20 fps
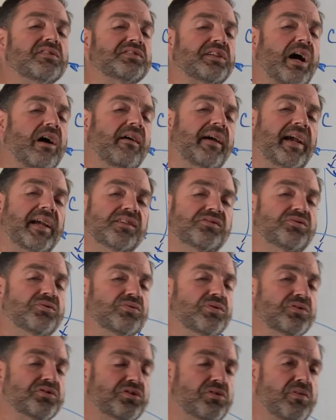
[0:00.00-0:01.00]
is I'll answer
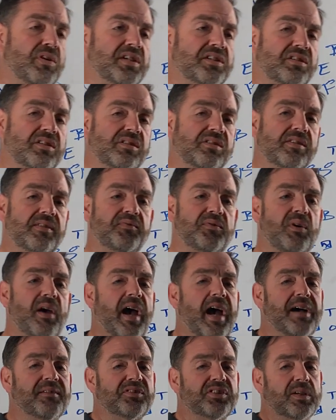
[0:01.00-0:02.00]
those questions if you
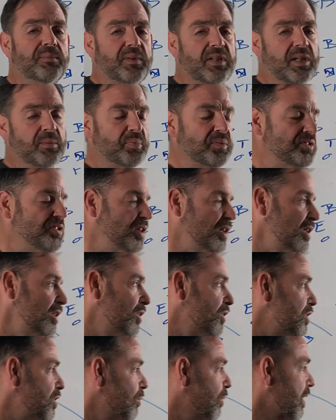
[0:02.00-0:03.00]
have something in
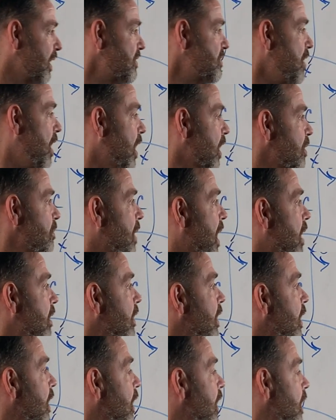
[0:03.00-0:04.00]
particular you want to talk about.
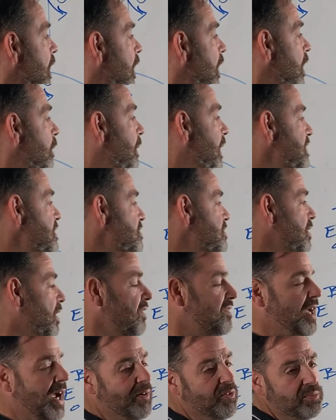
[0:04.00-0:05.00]
Um, I just
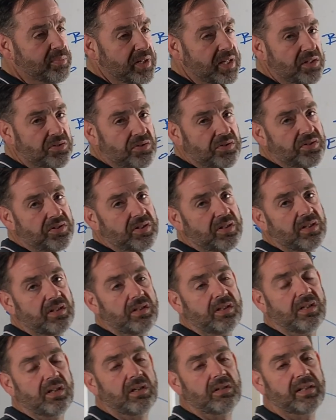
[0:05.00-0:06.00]
thought that would be interesting,
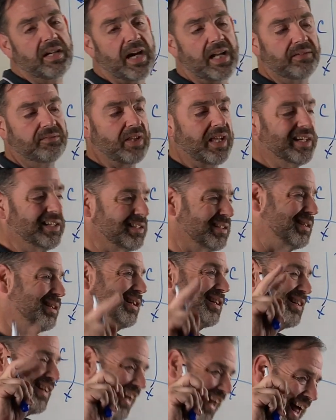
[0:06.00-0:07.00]
you know, kind of like a,
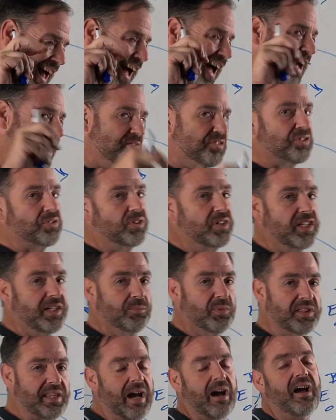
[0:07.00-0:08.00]
a live stream
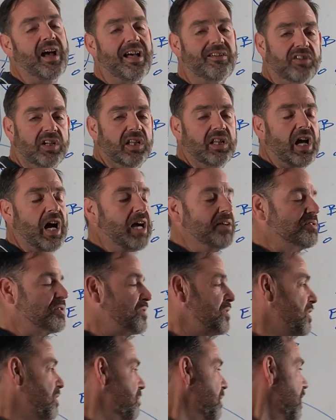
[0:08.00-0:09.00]
without having a live
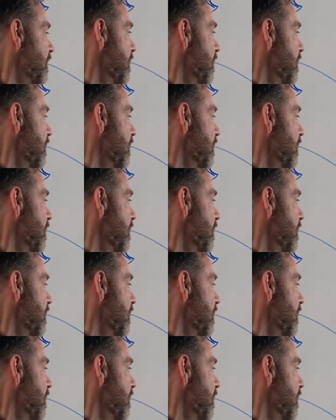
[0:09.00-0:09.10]
stream.